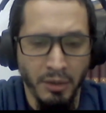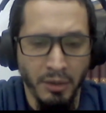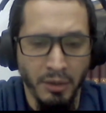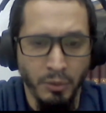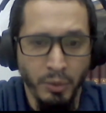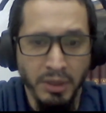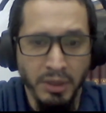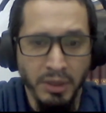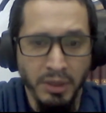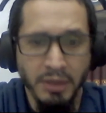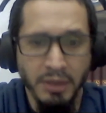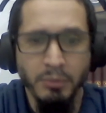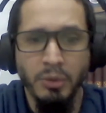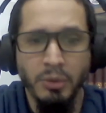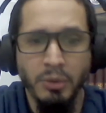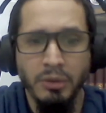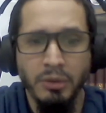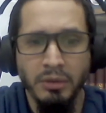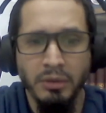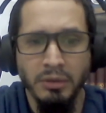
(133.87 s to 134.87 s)
We need
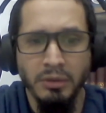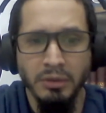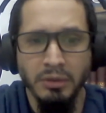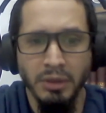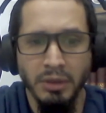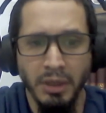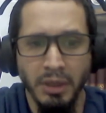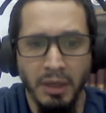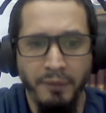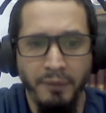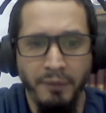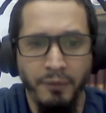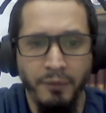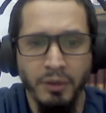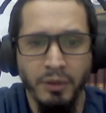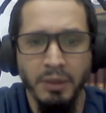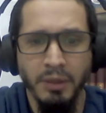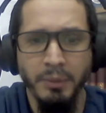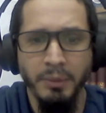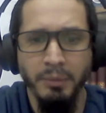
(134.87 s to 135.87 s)
more
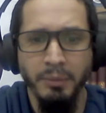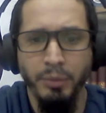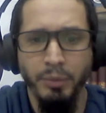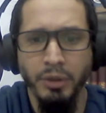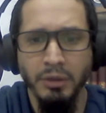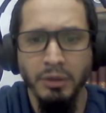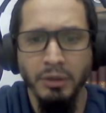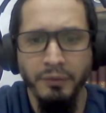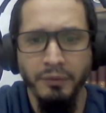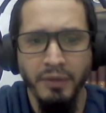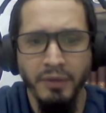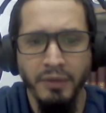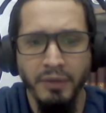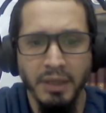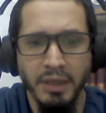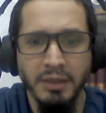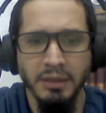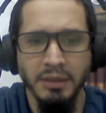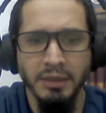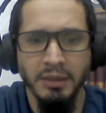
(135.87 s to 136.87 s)
affordable point of
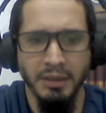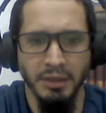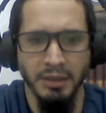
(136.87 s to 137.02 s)
care